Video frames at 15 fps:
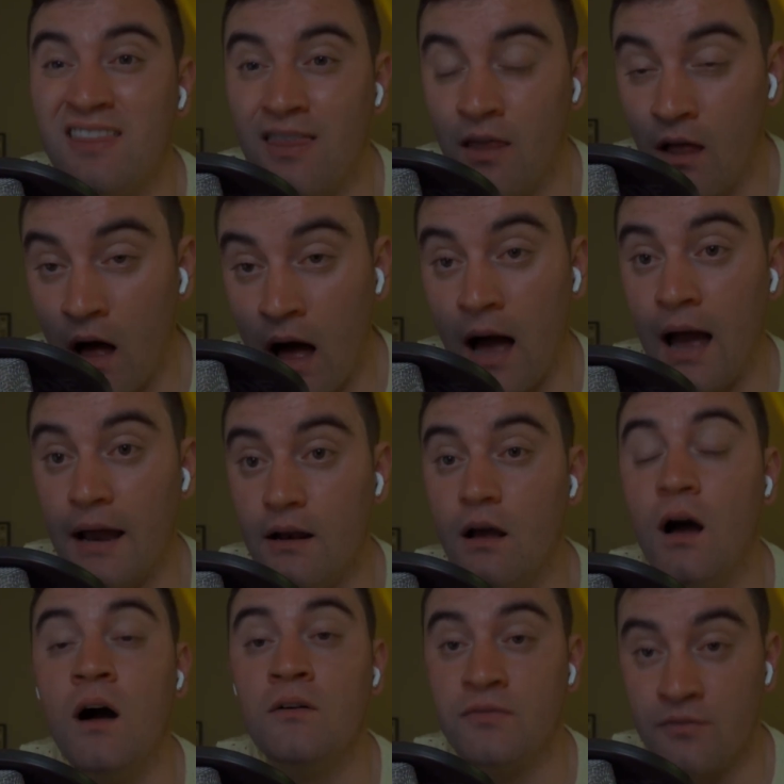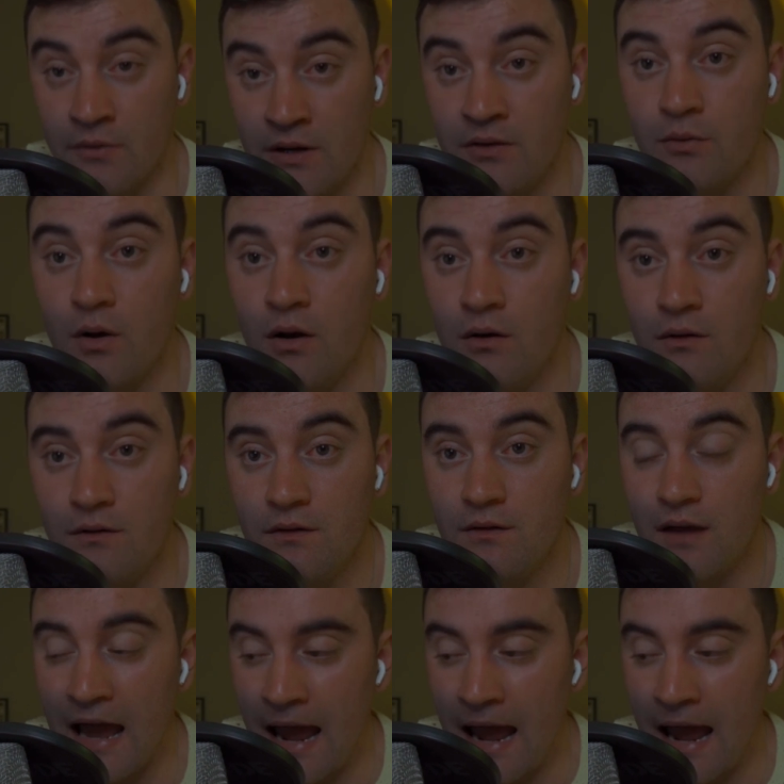lot of free throws.